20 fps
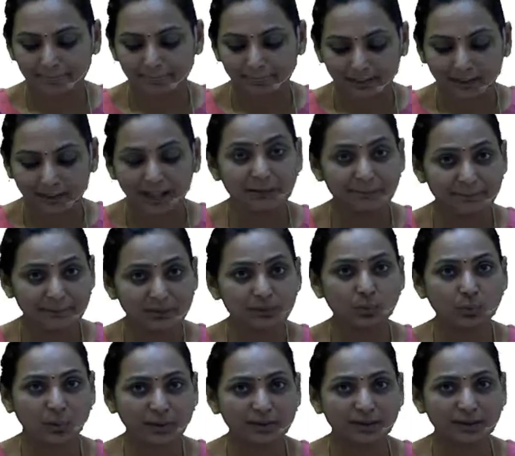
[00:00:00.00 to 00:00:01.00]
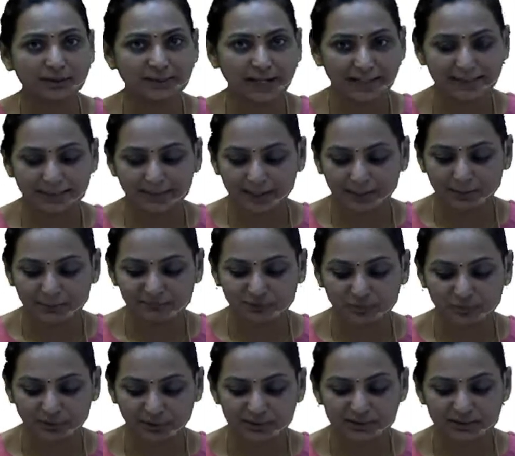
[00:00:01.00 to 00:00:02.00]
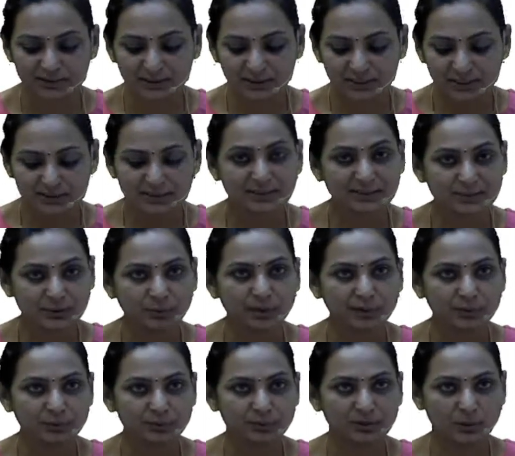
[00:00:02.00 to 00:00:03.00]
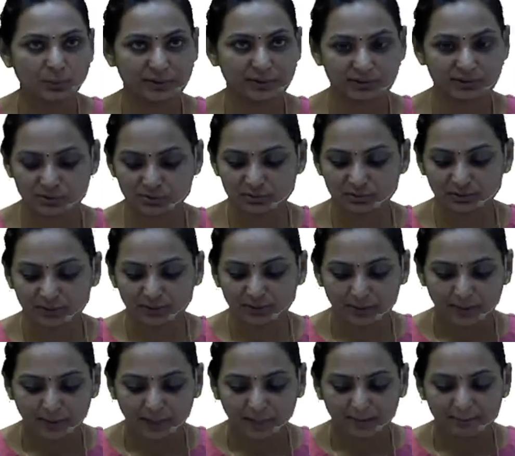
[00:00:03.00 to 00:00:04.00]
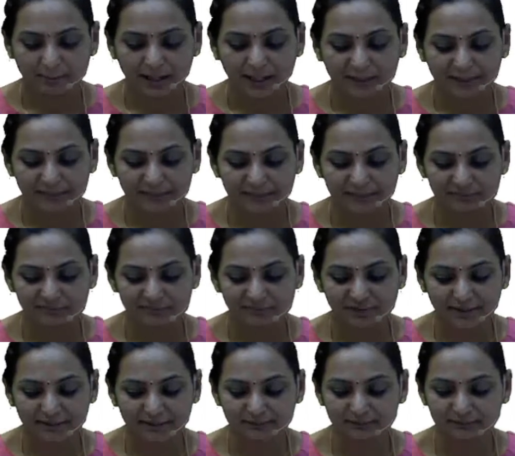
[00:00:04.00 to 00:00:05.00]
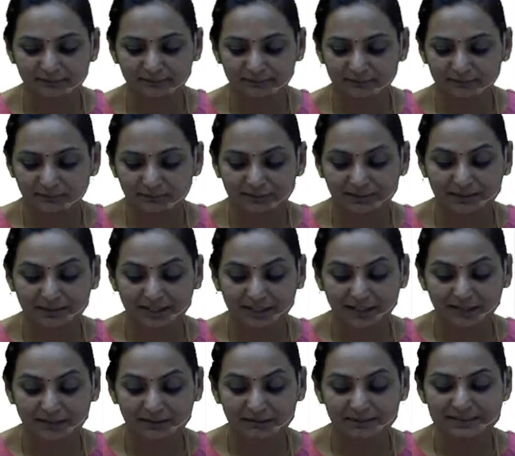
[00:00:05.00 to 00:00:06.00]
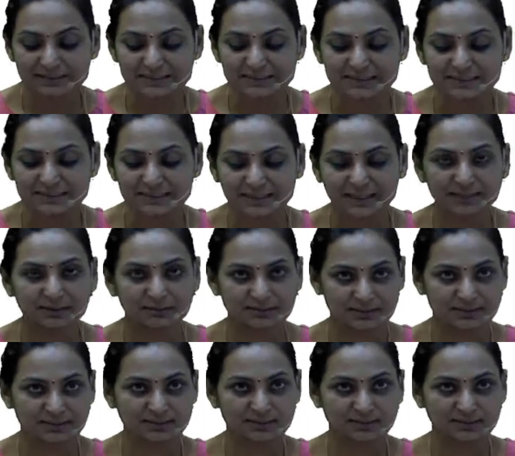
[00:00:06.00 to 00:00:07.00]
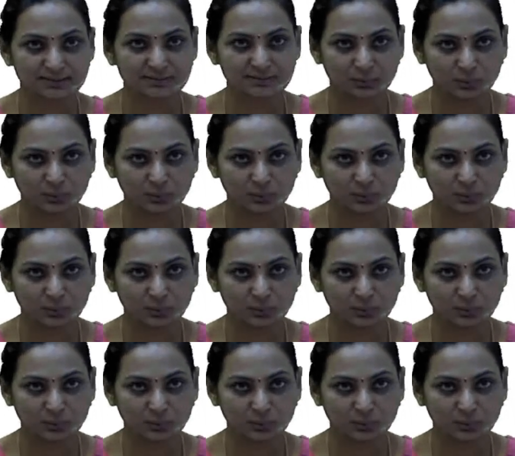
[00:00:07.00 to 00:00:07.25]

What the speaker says: I'll be drawing a diagram for it. Just look into the question. Identify the current status.